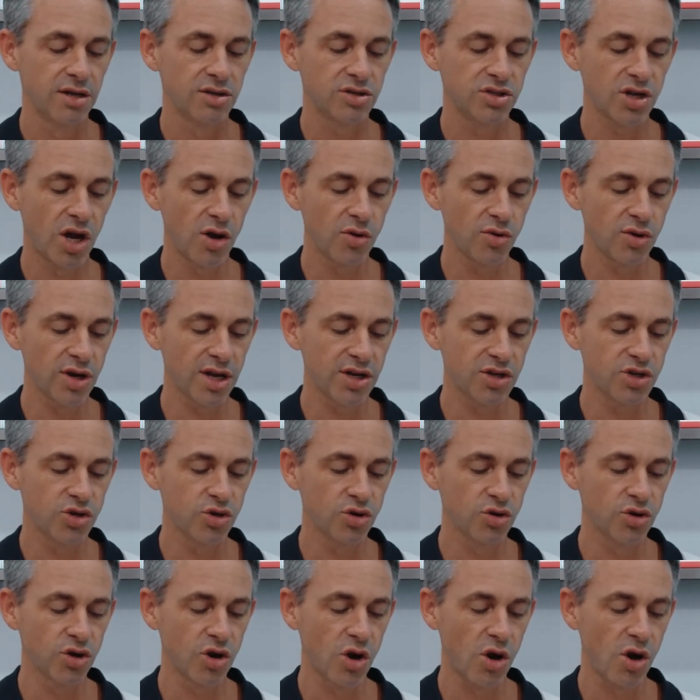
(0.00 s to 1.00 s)
Don't let
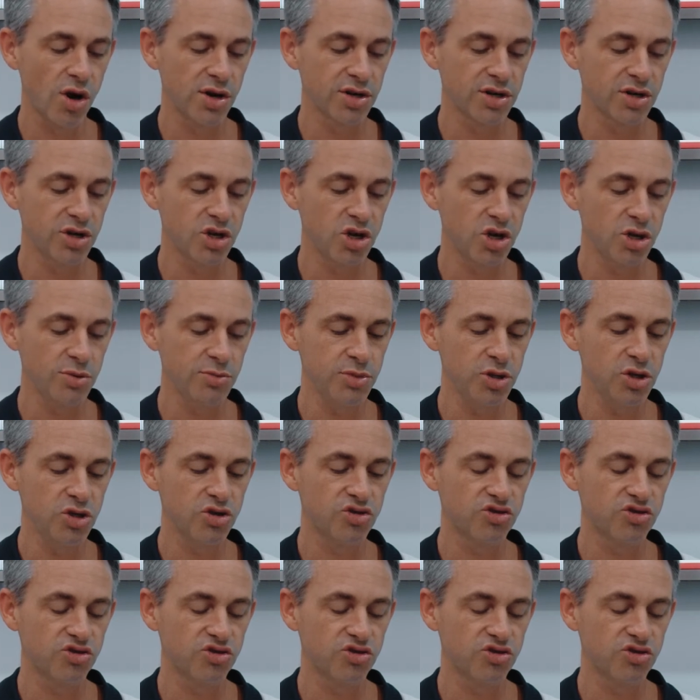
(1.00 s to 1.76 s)
your God in whom you